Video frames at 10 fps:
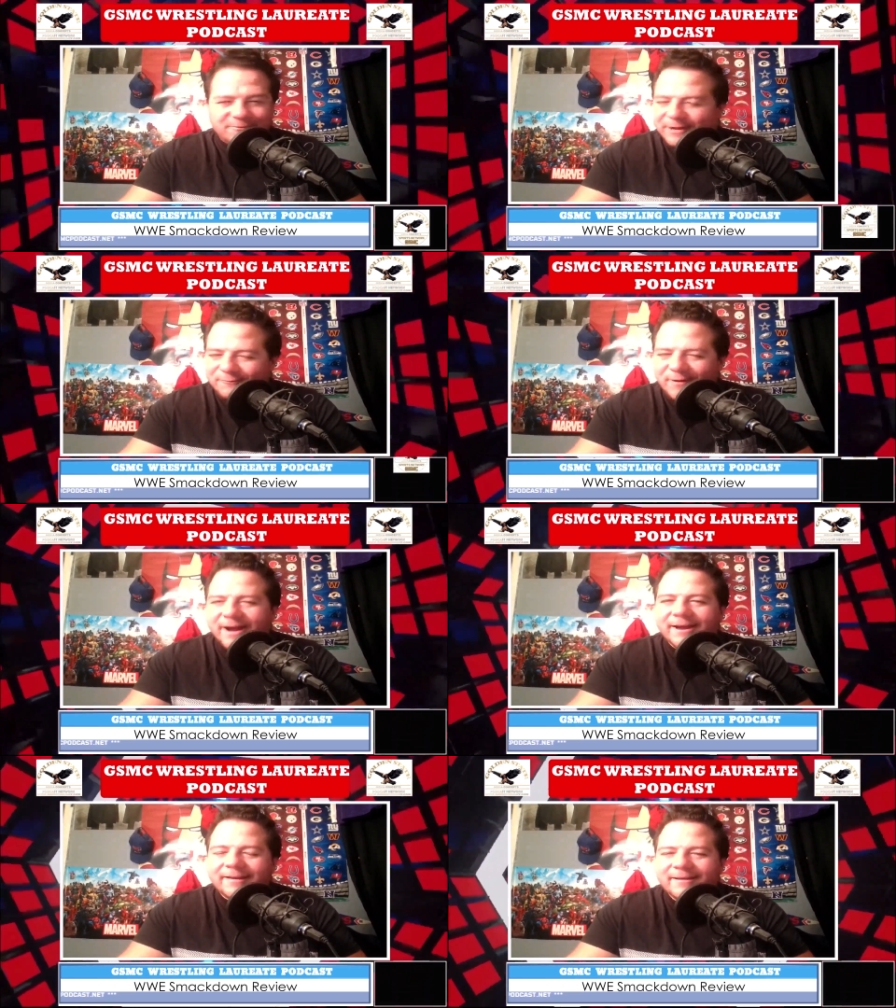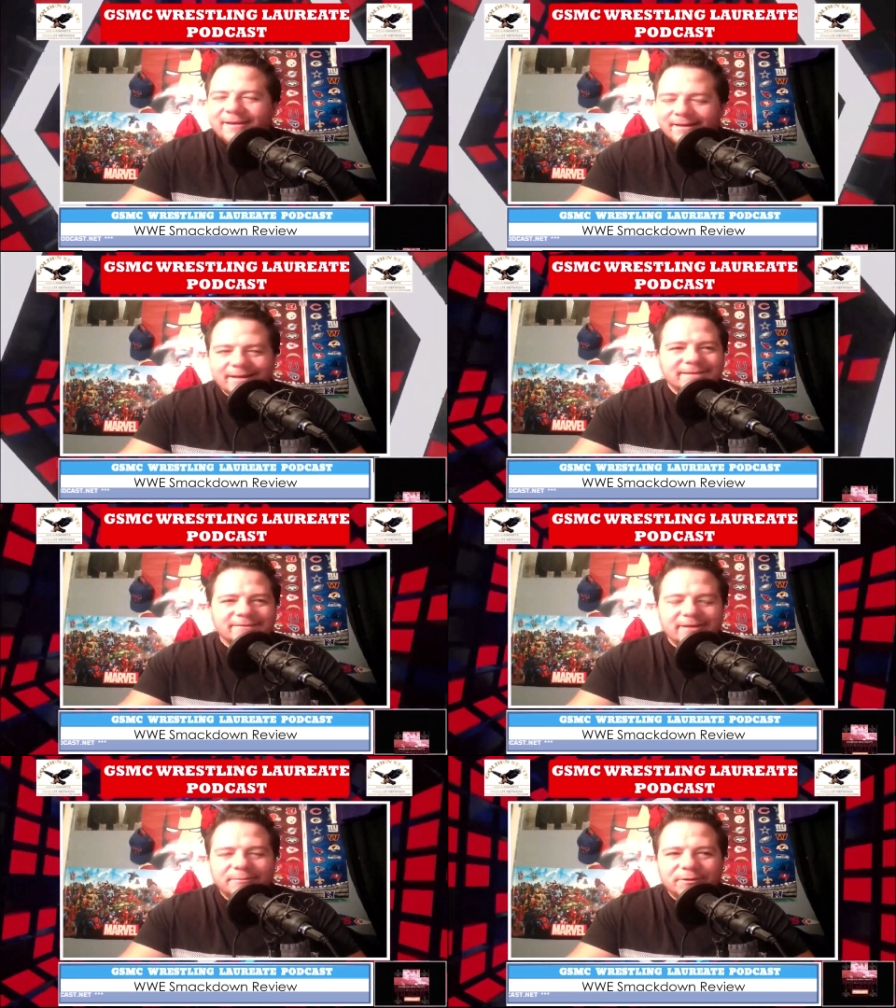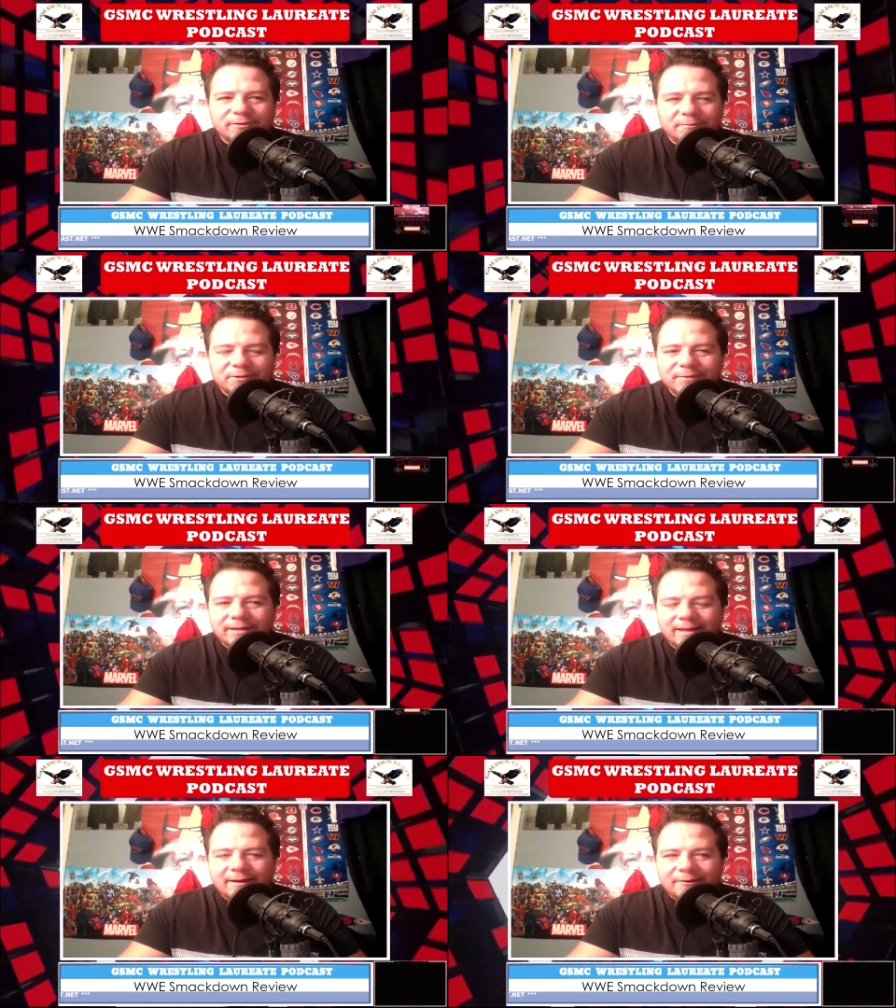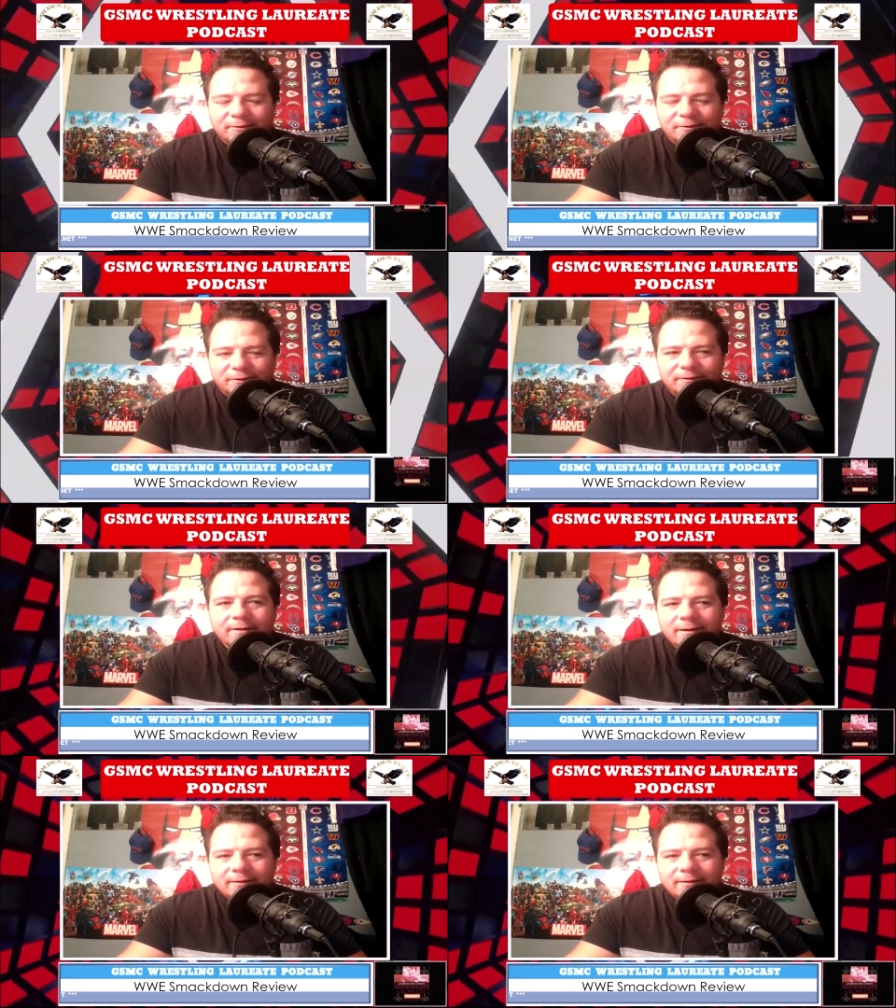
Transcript: Like, why isn't WWE letting her,